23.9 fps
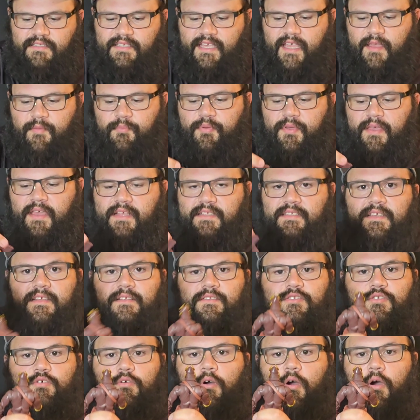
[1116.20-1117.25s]
looks like it pins
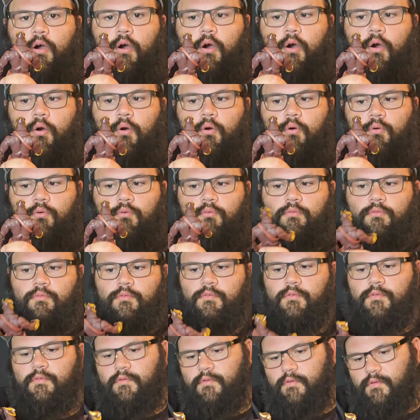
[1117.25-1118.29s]
into a hole.
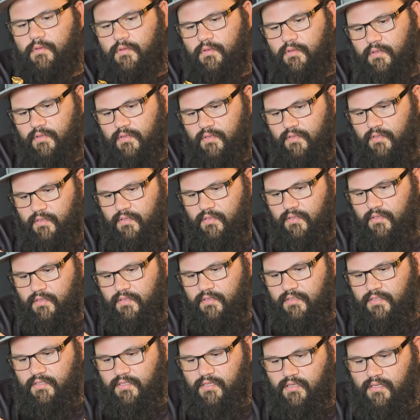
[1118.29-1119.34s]

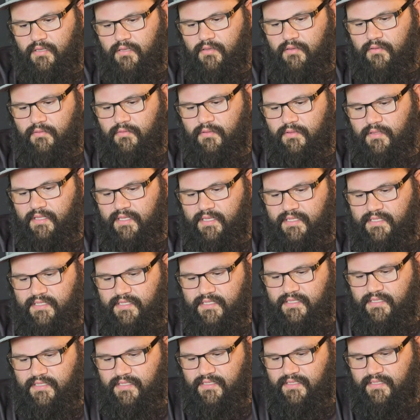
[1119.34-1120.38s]
So
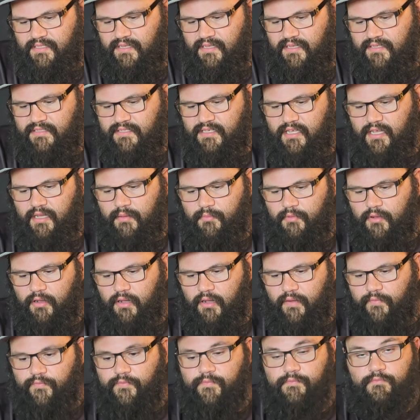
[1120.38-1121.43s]
this does come
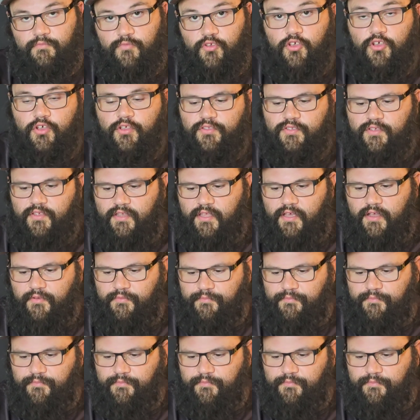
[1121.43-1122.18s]
off. Good to